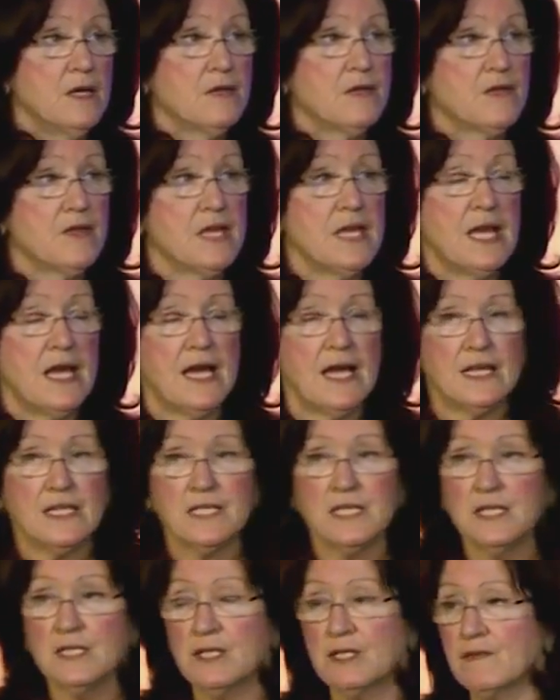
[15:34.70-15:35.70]
the
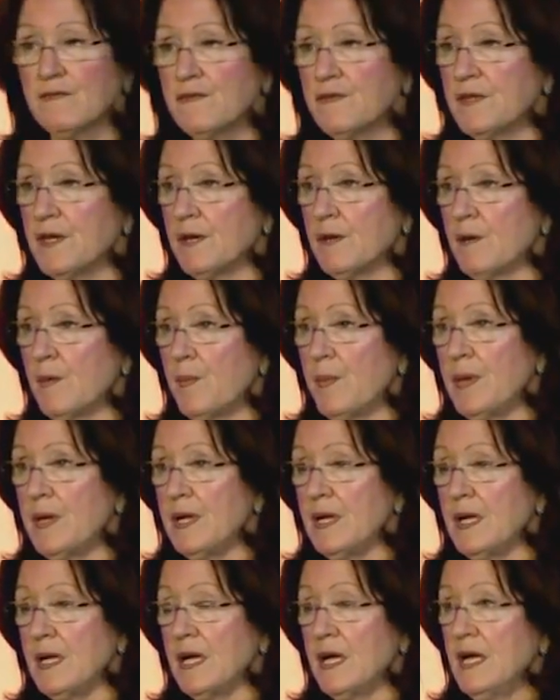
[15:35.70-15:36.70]
essence of
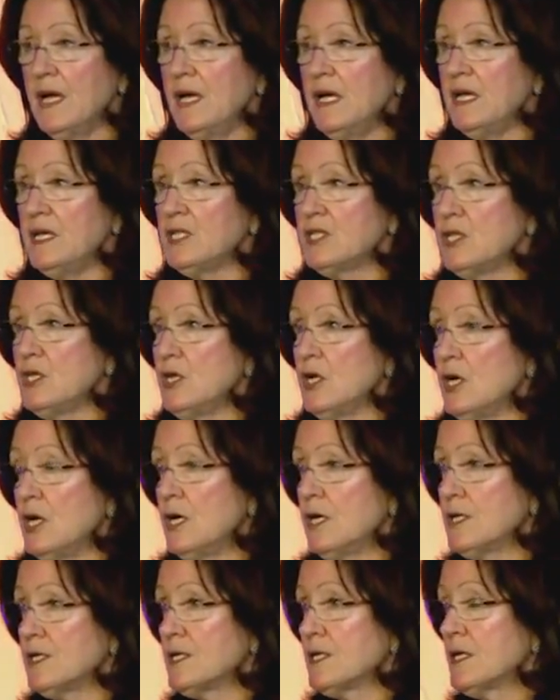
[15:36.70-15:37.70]
therapy is
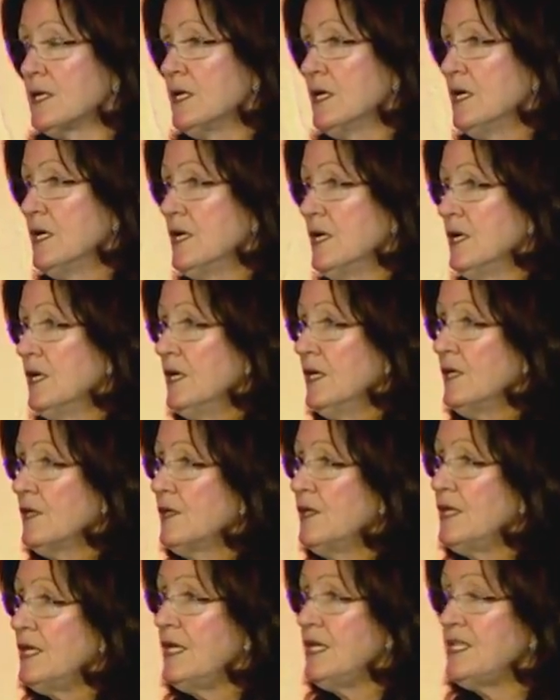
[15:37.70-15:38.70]
not
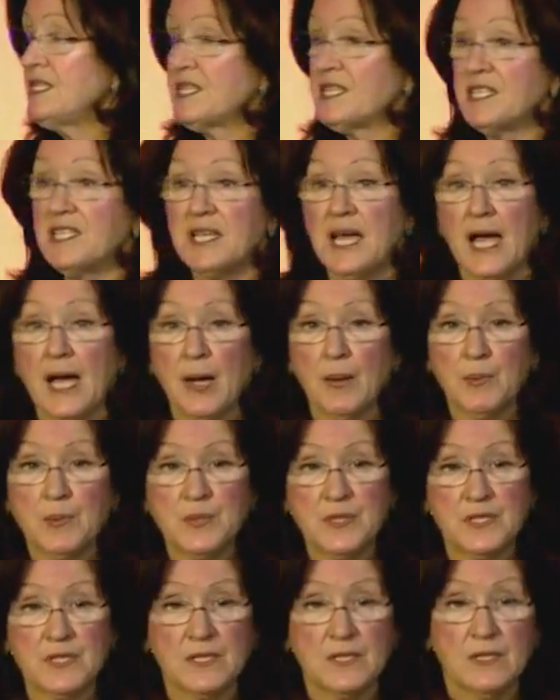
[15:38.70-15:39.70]
the
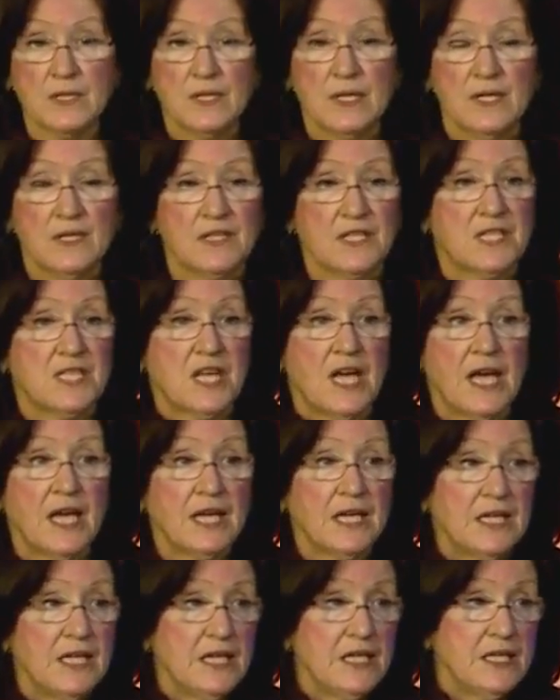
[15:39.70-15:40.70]
steps, the
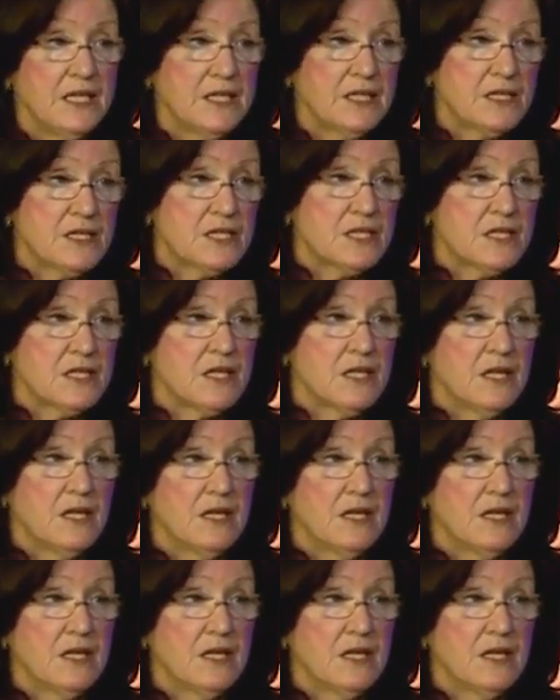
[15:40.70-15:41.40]
techniques,